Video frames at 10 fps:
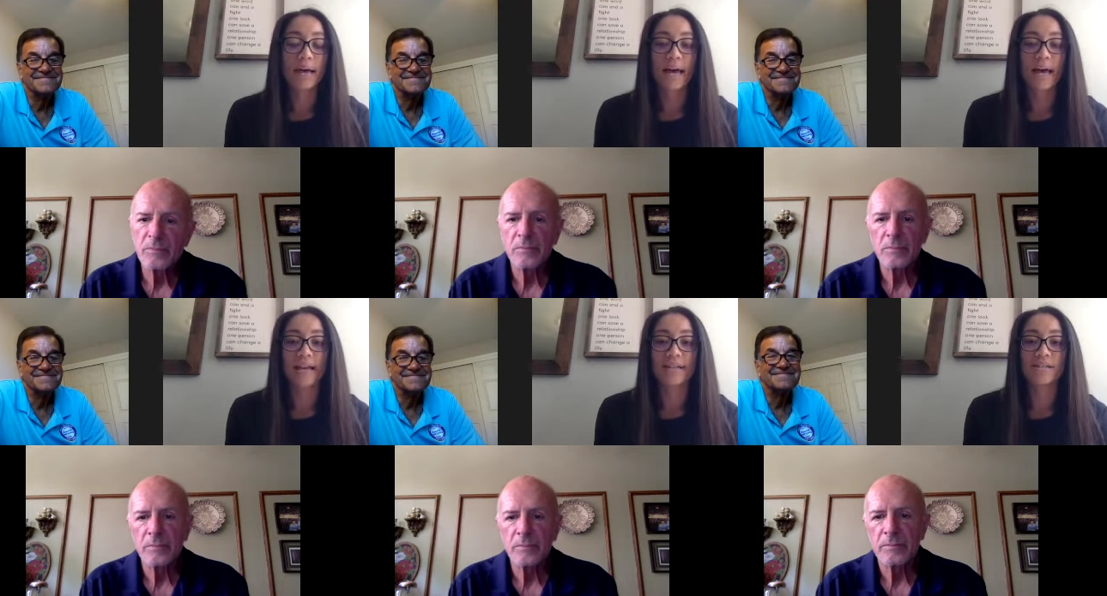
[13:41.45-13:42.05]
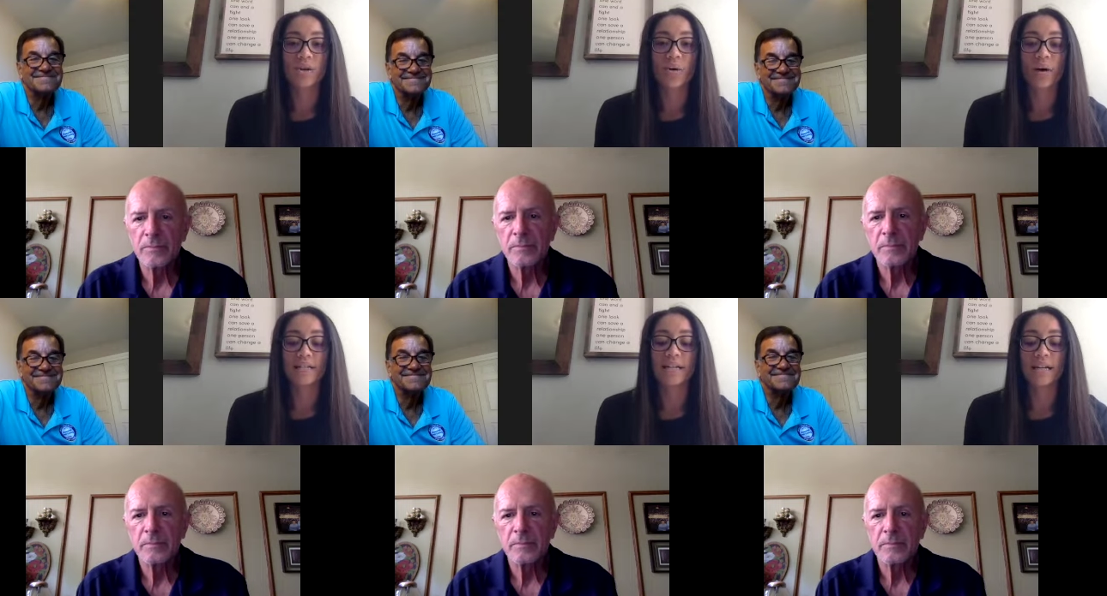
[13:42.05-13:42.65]
Speaker 1: and so I
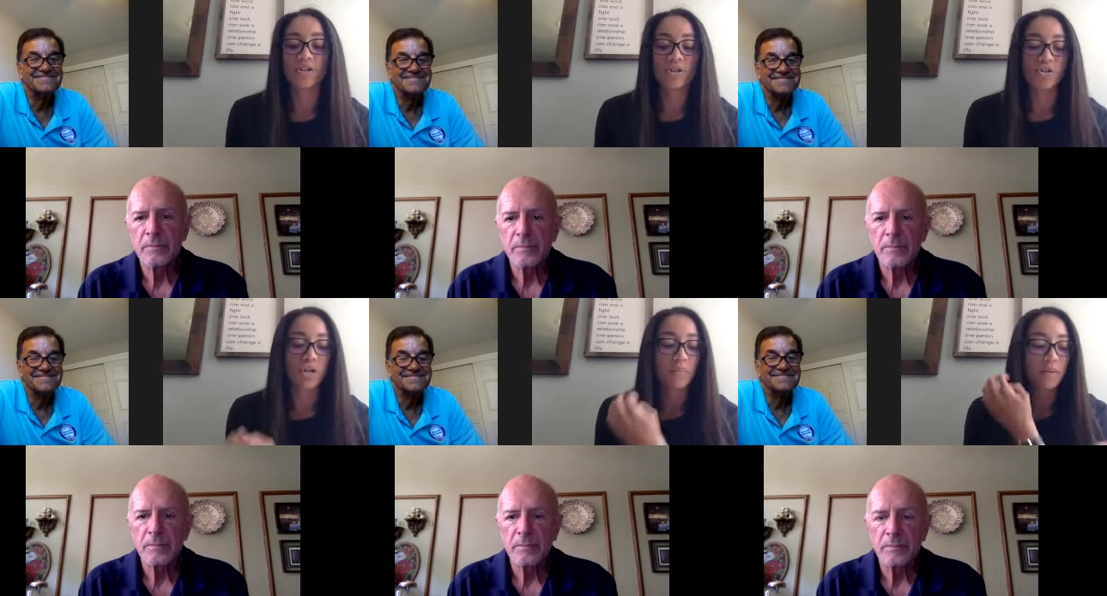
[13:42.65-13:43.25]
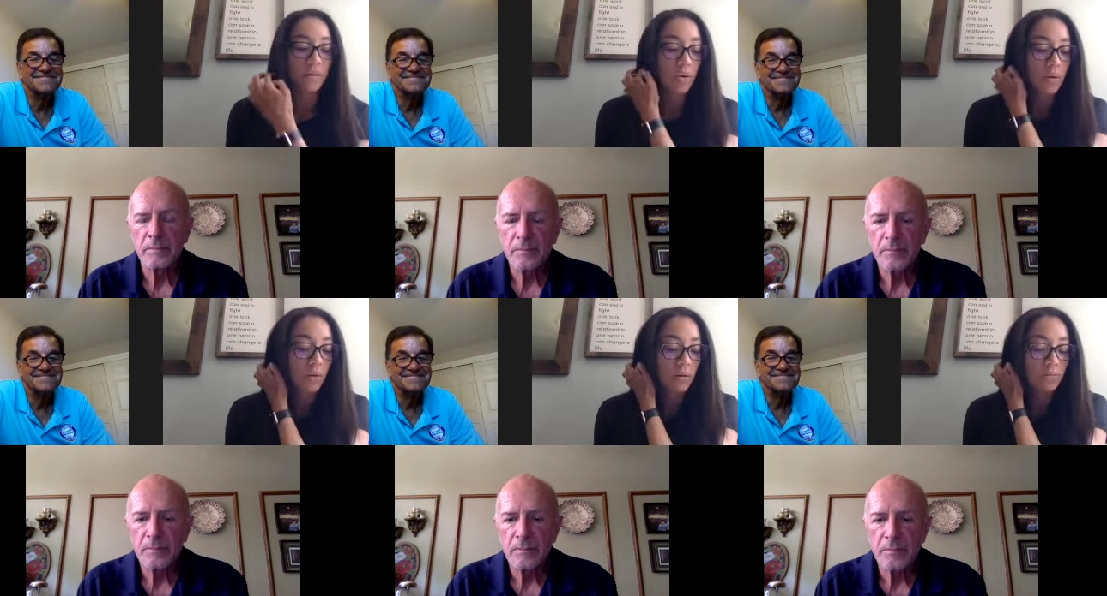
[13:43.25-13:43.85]
did an internship in
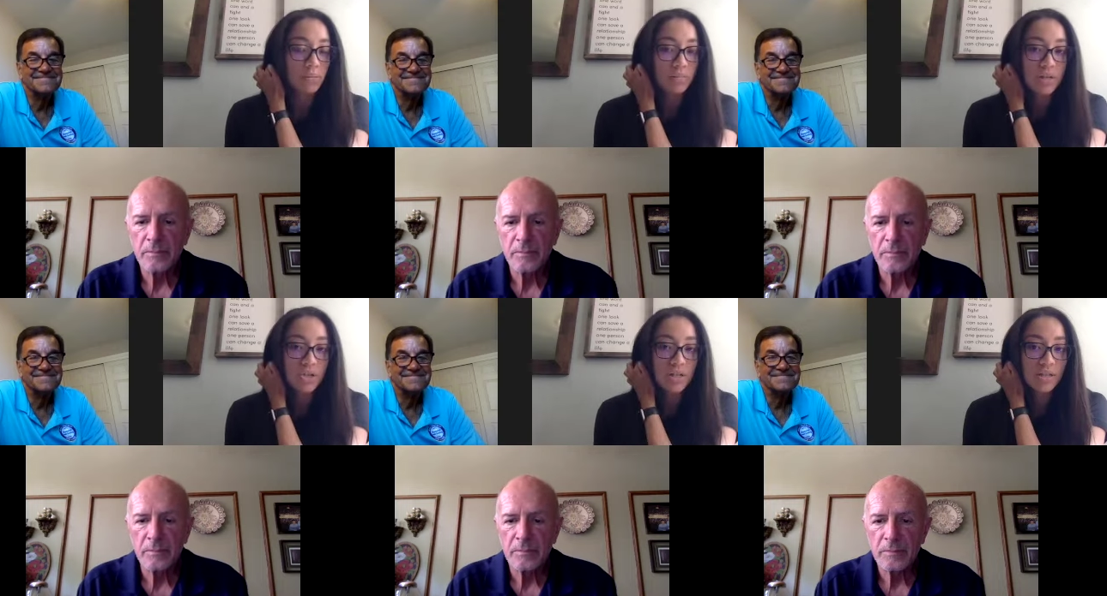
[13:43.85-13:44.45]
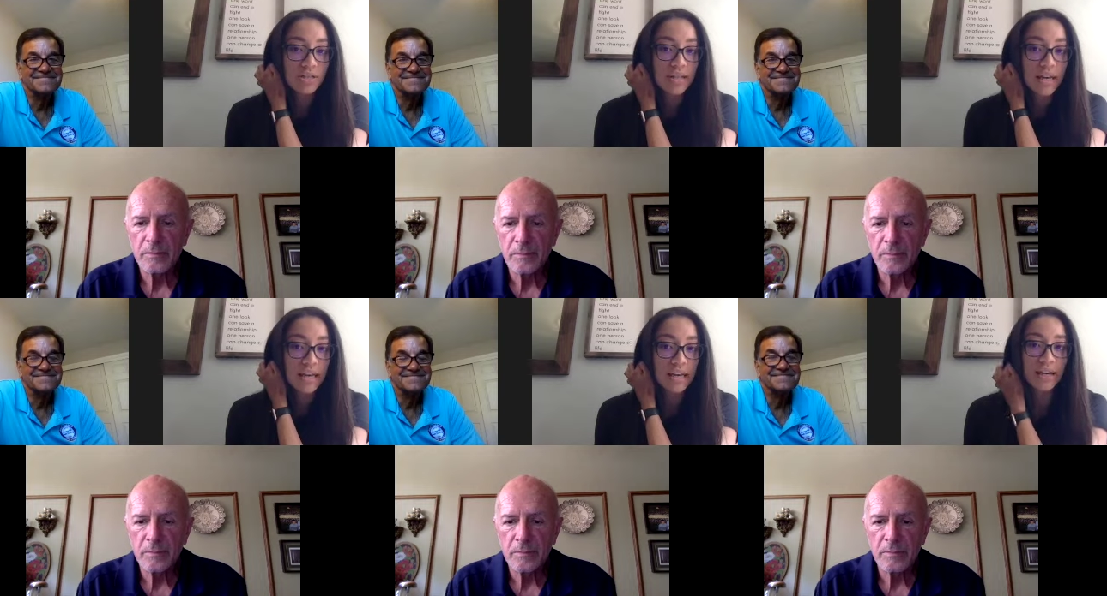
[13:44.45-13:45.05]
local missions
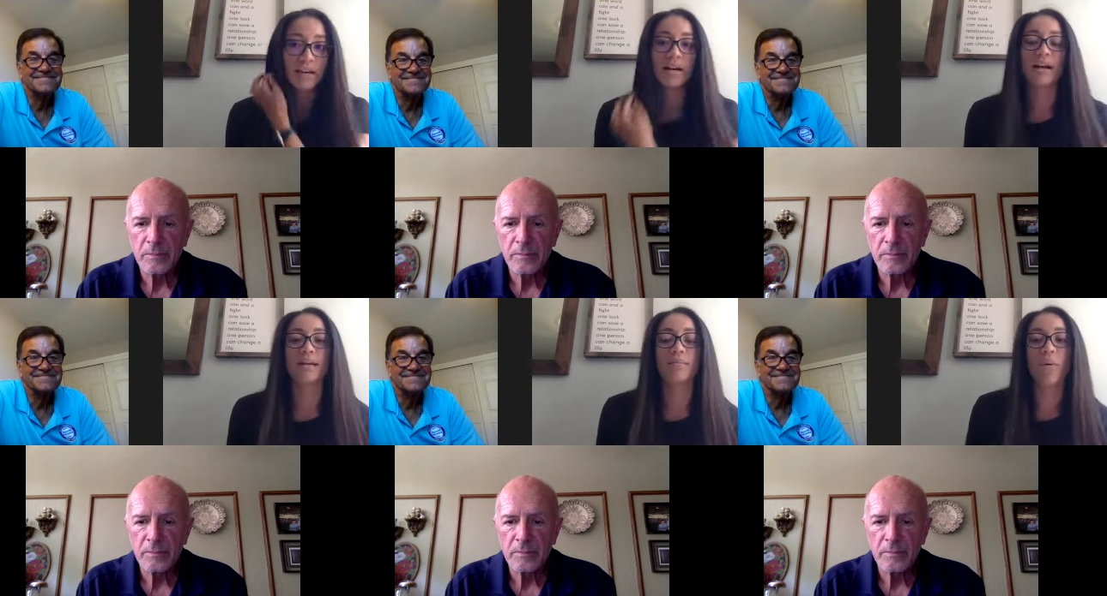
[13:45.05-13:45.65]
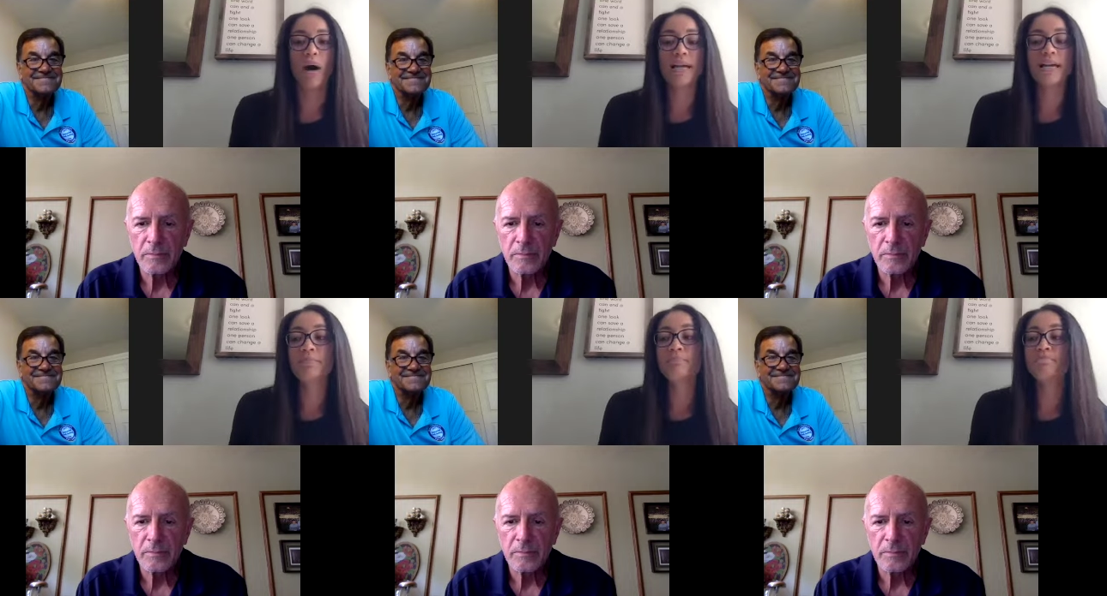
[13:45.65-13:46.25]
here in
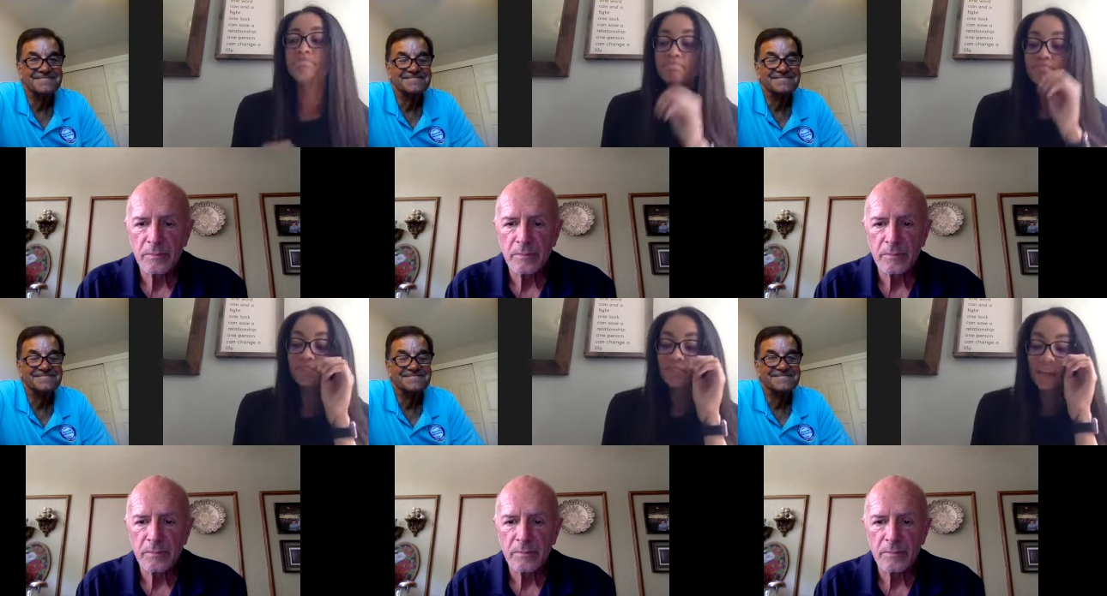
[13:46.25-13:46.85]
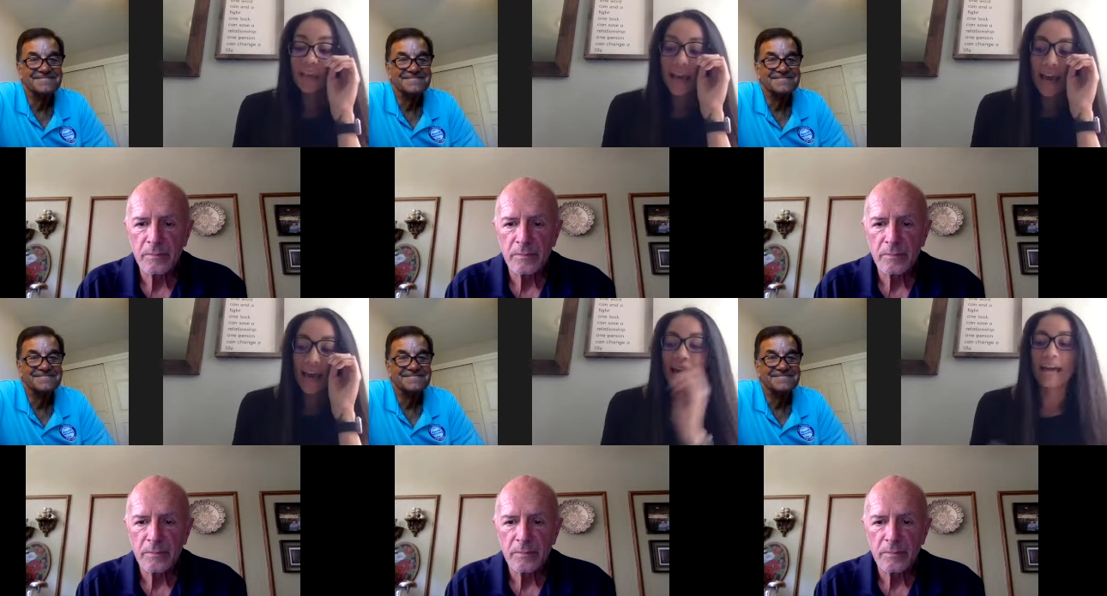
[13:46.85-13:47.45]
Milwaukee.
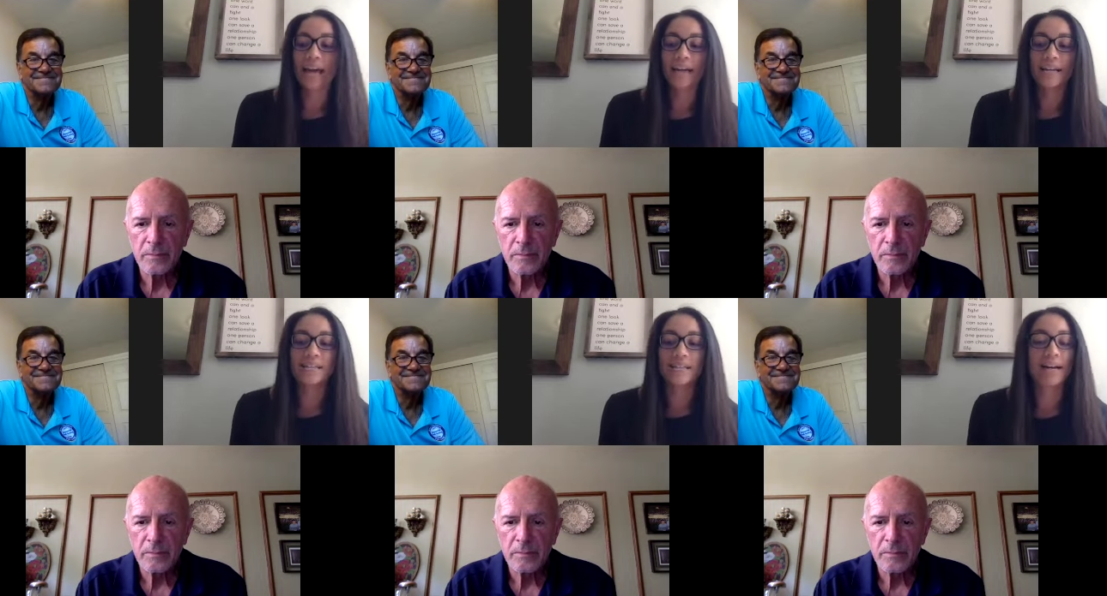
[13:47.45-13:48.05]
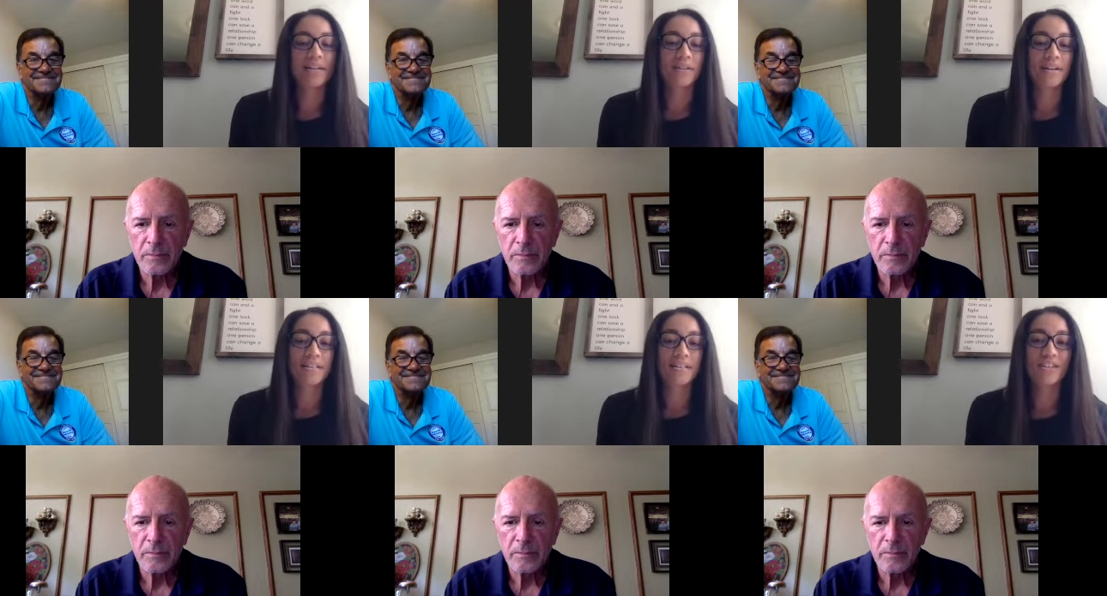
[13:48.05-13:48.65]
And kind of the
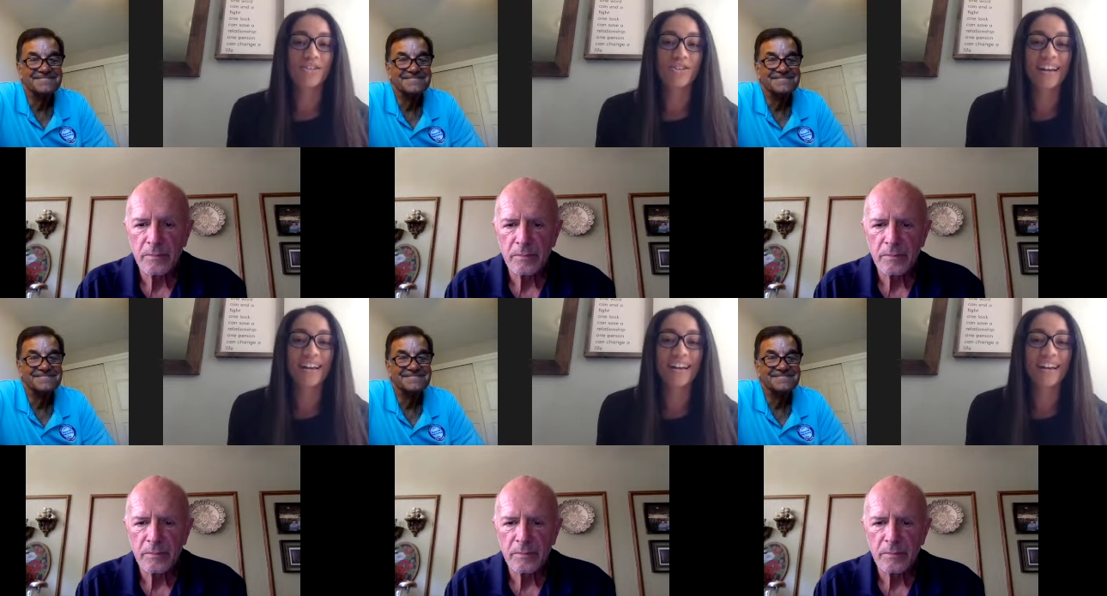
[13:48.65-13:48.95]
rest is history